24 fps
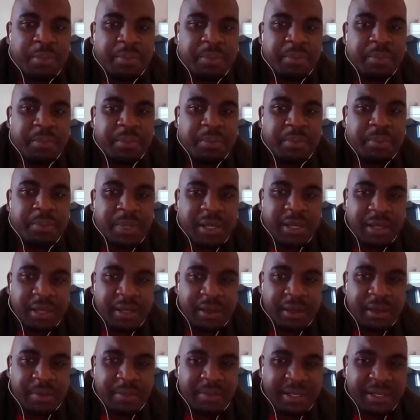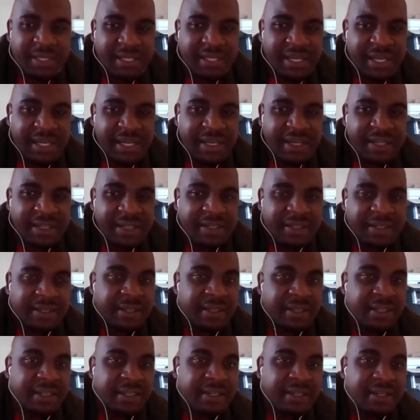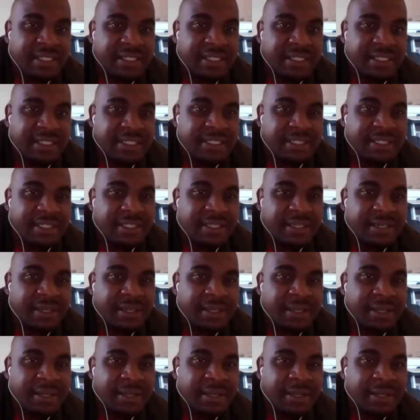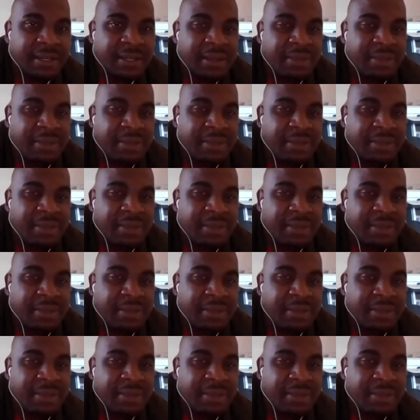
maniacal and er-, erratic uh,